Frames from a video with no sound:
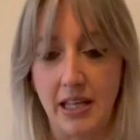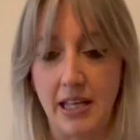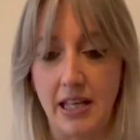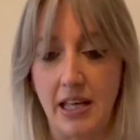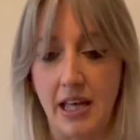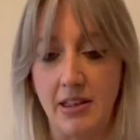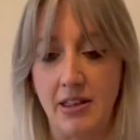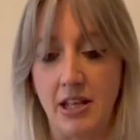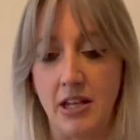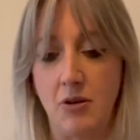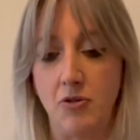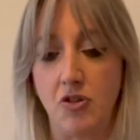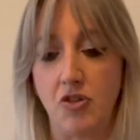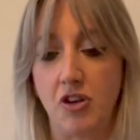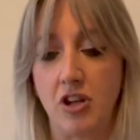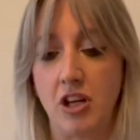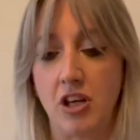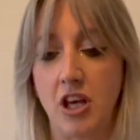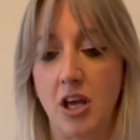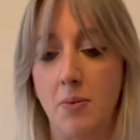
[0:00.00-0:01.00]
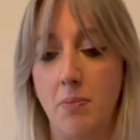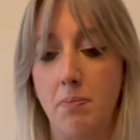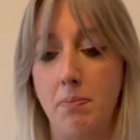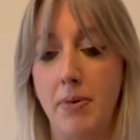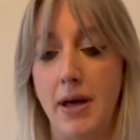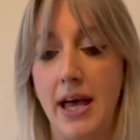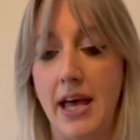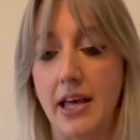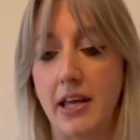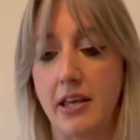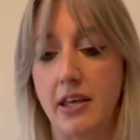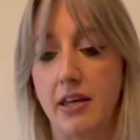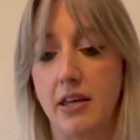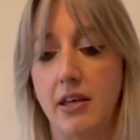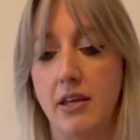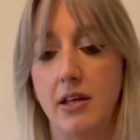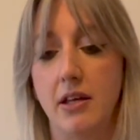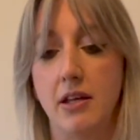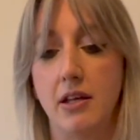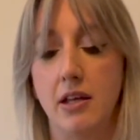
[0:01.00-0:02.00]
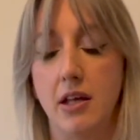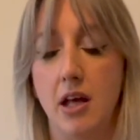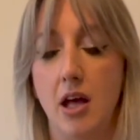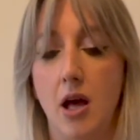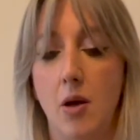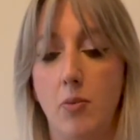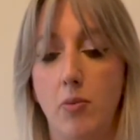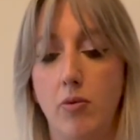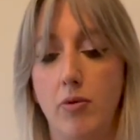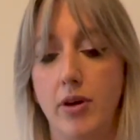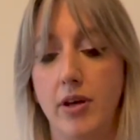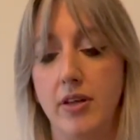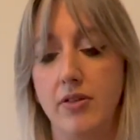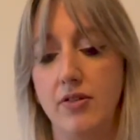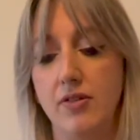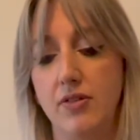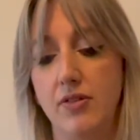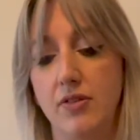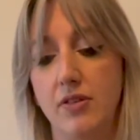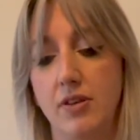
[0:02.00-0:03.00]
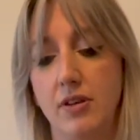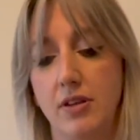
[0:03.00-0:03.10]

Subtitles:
And then I'm just going to go back upwards.